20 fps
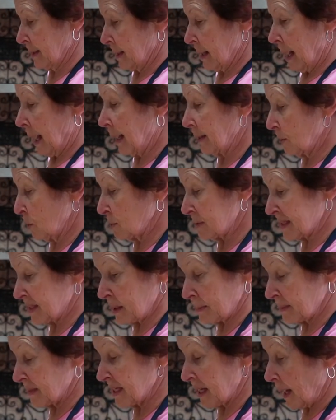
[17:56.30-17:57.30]
I know
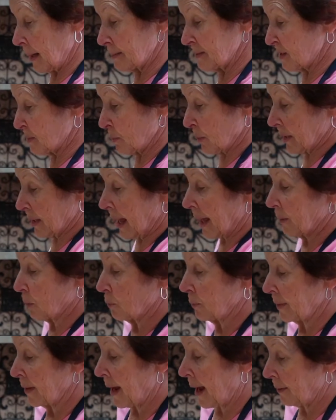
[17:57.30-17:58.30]
sometimes when I
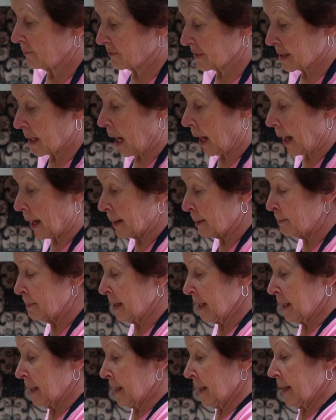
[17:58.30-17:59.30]
don't have time
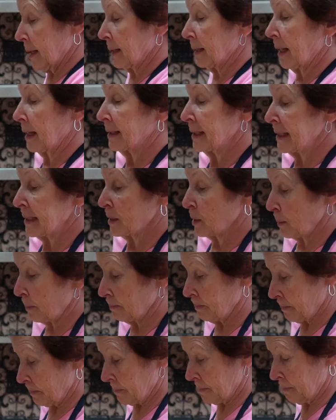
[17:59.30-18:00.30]
and I need to
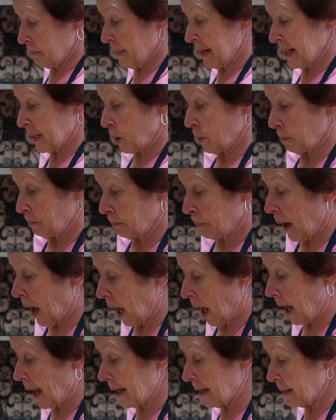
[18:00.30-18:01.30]
make a
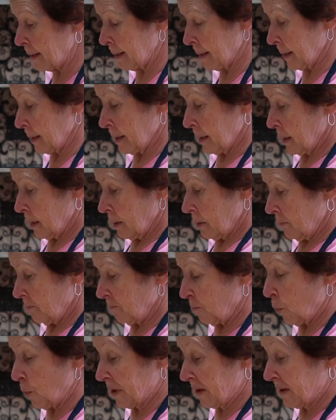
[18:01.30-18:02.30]
pie for an